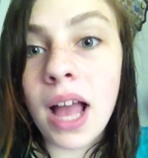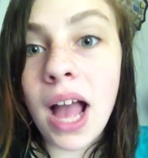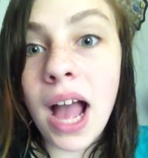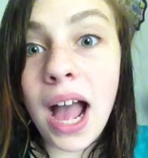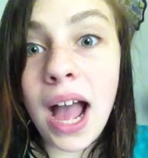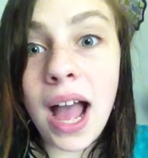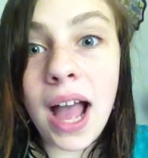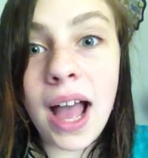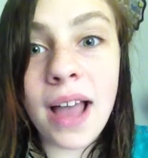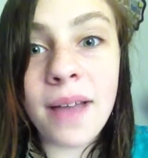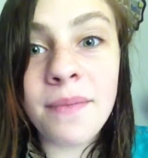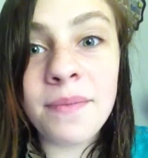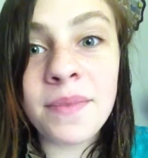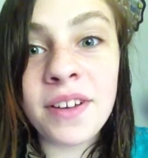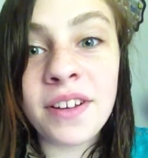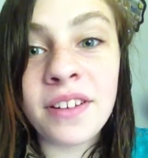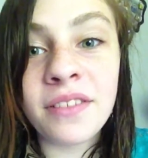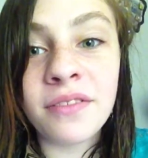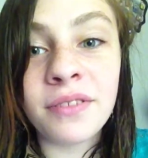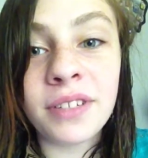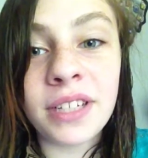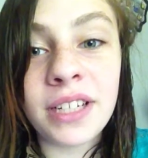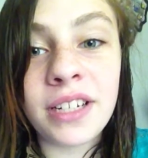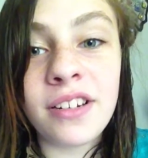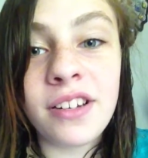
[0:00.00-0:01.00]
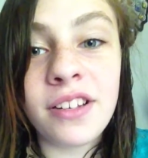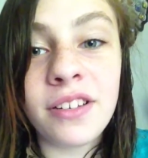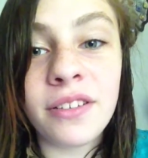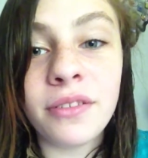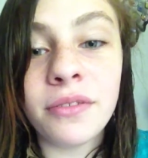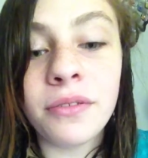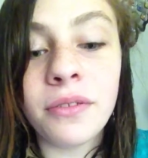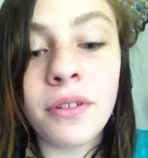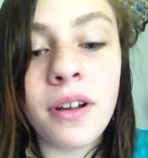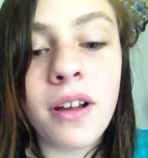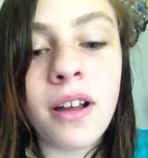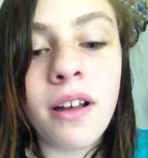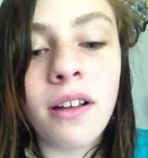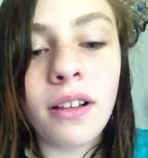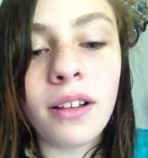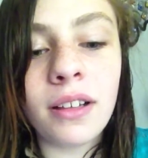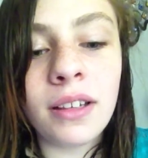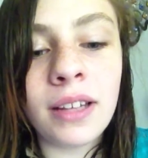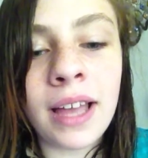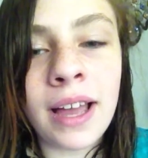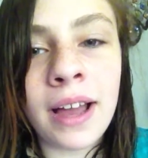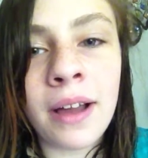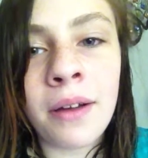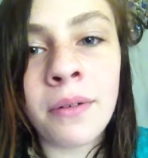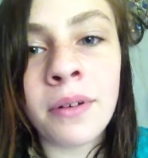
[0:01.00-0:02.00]
I'm going to read you
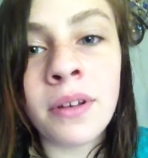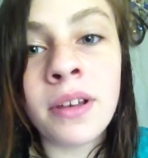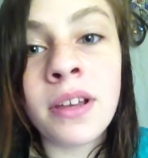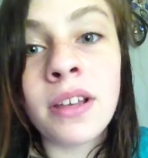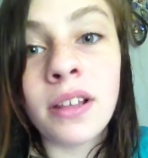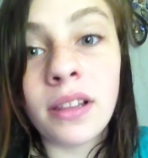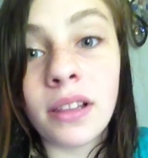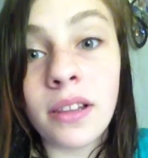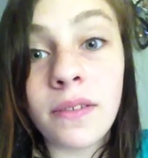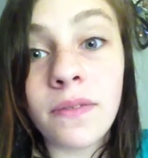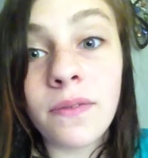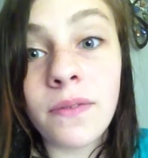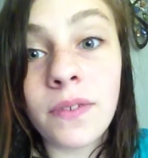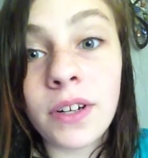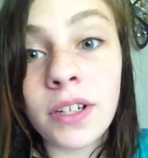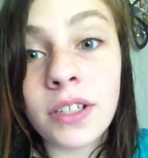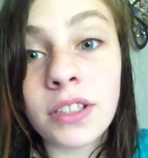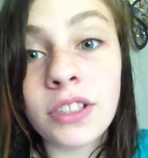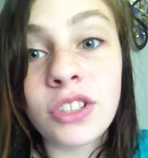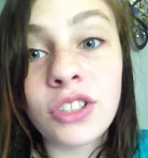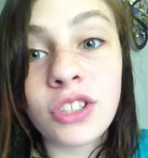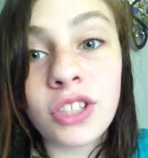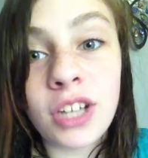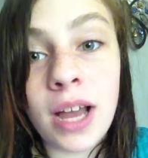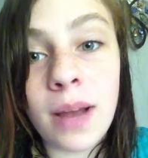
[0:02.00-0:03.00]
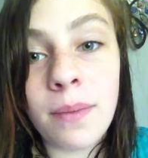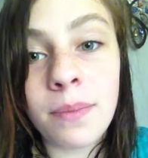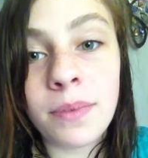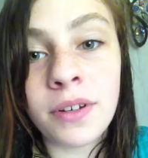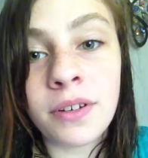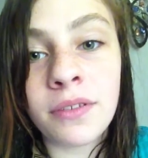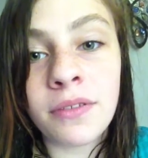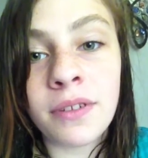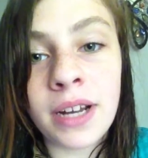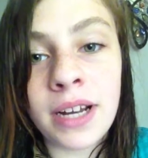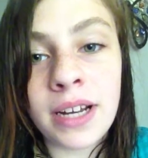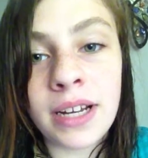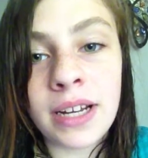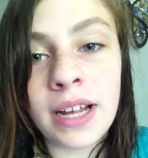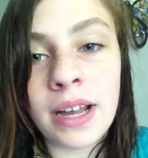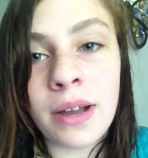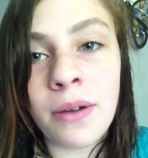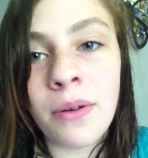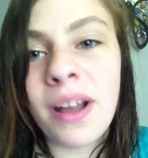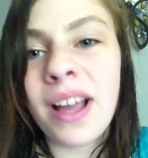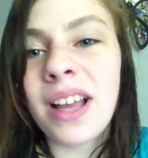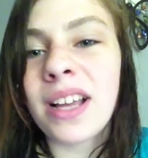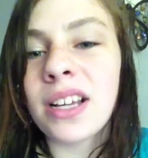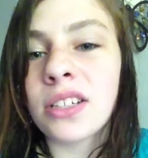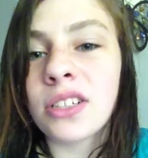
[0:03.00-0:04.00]
aloud the first chapter right now.
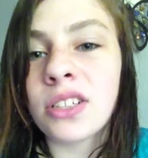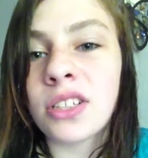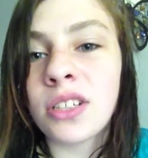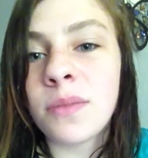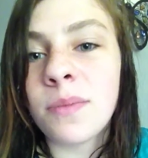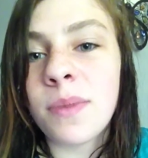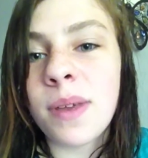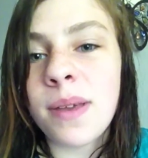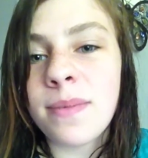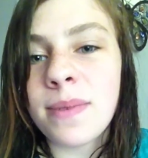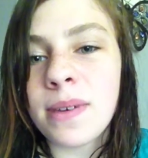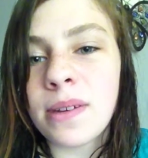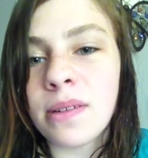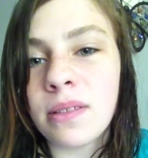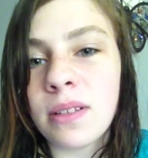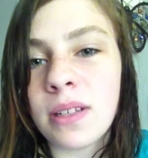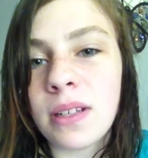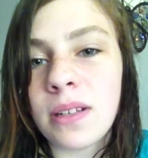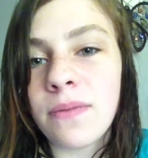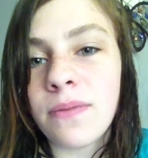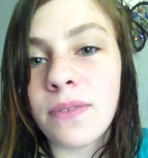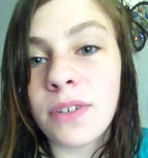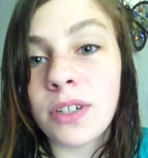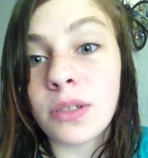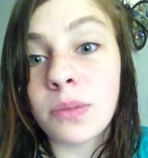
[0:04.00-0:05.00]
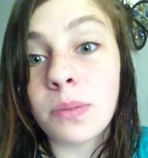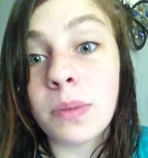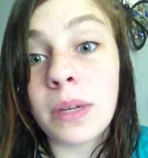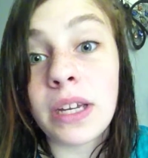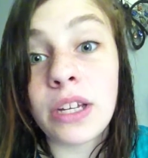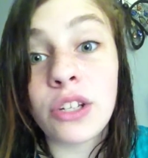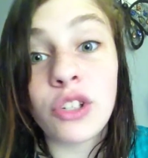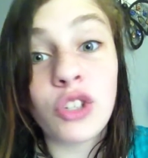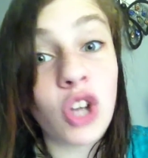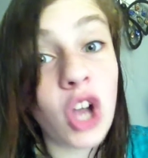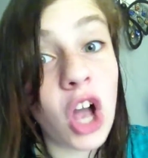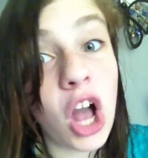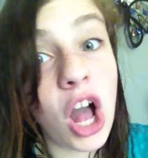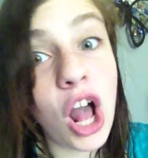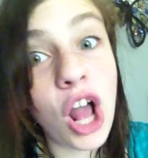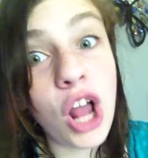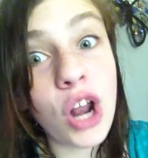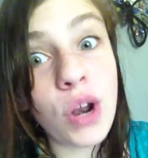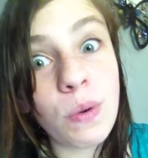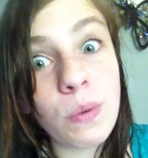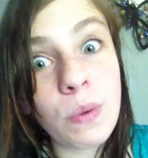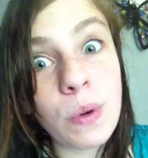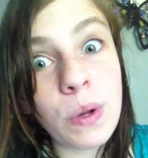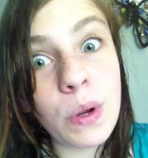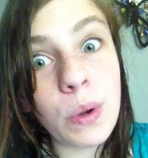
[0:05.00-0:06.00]
Actually, maybe only the first page. I
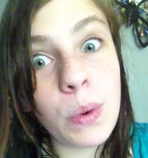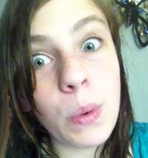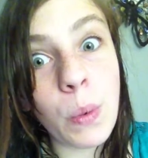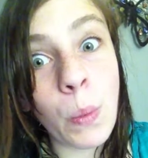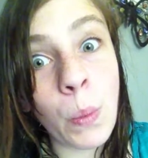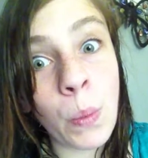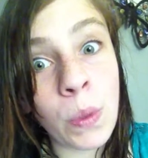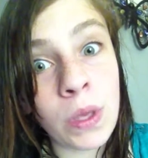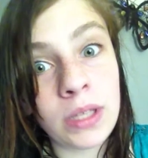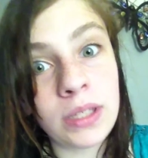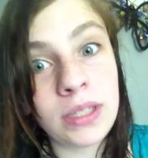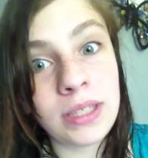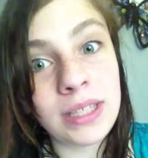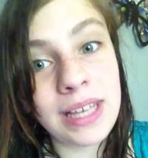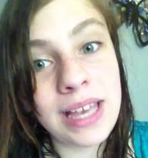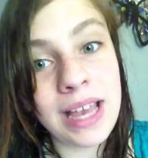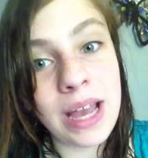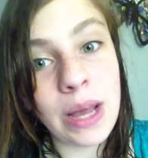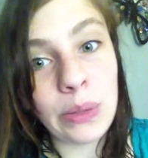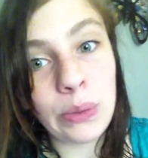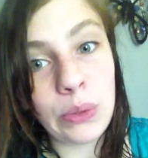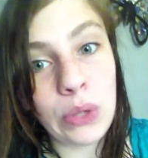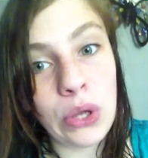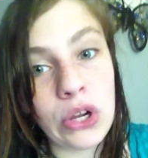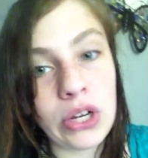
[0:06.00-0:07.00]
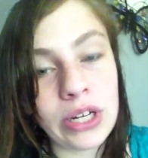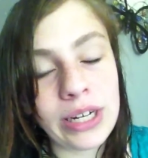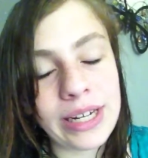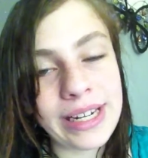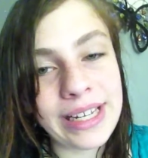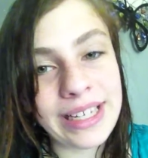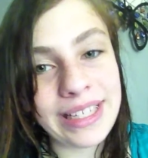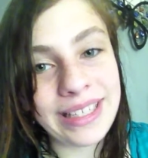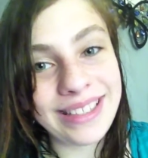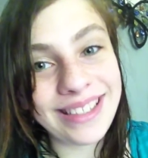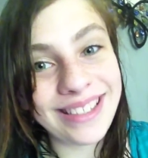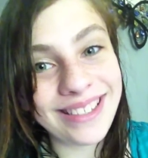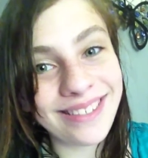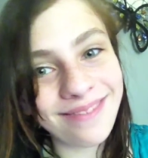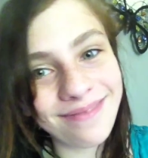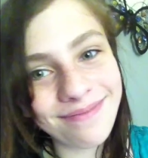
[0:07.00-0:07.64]
don't know. We'll see how long it is.